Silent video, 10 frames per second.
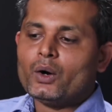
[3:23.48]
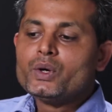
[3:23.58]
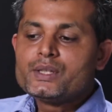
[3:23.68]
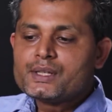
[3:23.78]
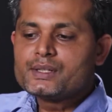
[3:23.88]

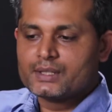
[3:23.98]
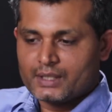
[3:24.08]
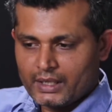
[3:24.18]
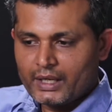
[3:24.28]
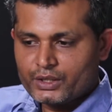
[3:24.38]
which is
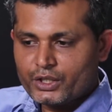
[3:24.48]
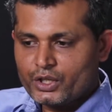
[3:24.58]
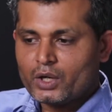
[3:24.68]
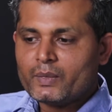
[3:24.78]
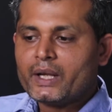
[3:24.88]
in the
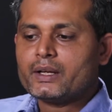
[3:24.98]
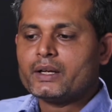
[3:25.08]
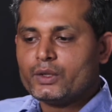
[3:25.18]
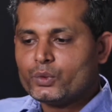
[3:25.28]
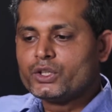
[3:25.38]
term like
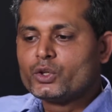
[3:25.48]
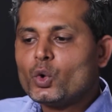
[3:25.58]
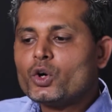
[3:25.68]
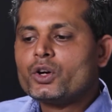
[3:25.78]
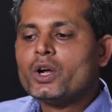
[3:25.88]
within
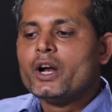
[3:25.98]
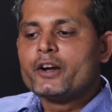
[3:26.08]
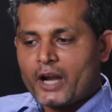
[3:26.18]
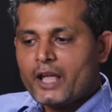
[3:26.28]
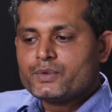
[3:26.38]
quote,
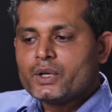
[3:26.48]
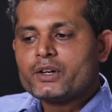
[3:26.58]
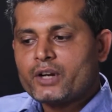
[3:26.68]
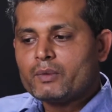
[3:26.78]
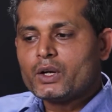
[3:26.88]
tribes or
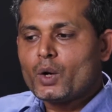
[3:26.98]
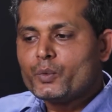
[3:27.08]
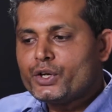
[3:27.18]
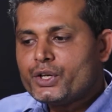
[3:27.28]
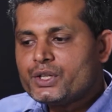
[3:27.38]
tribal
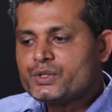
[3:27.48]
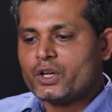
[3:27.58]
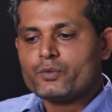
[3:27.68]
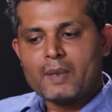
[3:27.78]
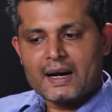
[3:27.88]
communities
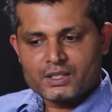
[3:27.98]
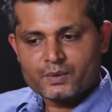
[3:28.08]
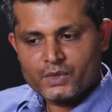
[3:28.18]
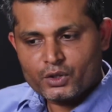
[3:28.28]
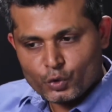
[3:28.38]
or parts
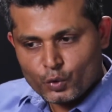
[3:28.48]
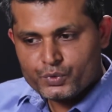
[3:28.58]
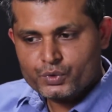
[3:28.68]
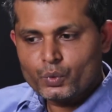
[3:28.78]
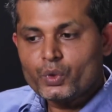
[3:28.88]
of the
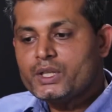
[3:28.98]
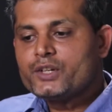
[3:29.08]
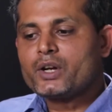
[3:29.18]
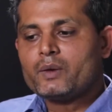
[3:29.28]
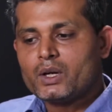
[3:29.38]
groups within
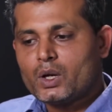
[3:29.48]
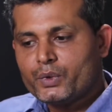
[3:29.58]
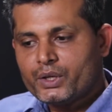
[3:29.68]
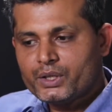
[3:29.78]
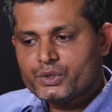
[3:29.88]
tribal
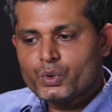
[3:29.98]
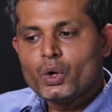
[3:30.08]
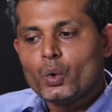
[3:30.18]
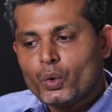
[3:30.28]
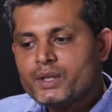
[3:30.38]
communities
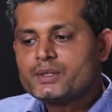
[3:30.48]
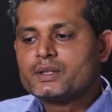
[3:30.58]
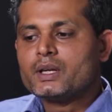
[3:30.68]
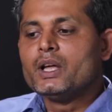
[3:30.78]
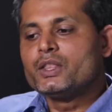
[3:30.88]
which
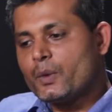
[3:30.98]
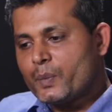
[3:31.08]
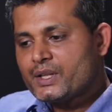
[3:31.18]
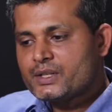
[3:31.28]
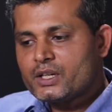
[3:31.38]
the
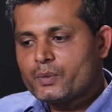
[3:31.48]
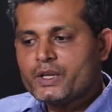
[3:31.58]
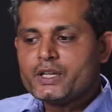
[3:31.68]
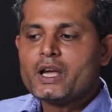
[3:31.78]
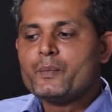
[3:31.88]
President of
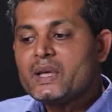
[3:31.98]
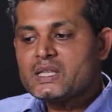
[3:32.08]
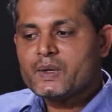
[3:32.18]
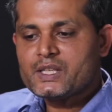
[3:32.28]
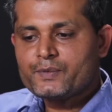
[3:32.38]
India may
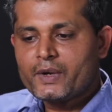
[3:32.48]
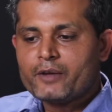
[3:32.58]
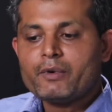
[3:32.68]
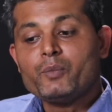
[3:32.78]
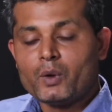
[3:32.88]
specify
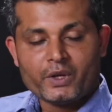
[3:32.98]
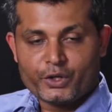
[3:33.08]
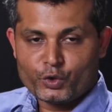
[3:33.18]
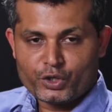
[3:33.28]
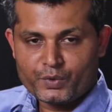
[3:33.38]
by public
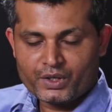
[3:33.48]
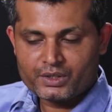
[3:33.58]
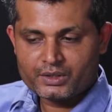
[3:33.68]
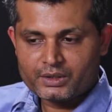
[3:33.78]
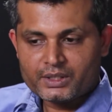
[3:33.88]

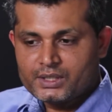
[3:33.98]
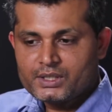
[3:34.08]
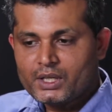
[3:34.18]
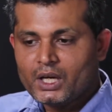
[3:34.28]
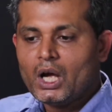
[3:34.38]
notification. This is
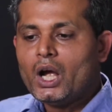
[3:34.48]
the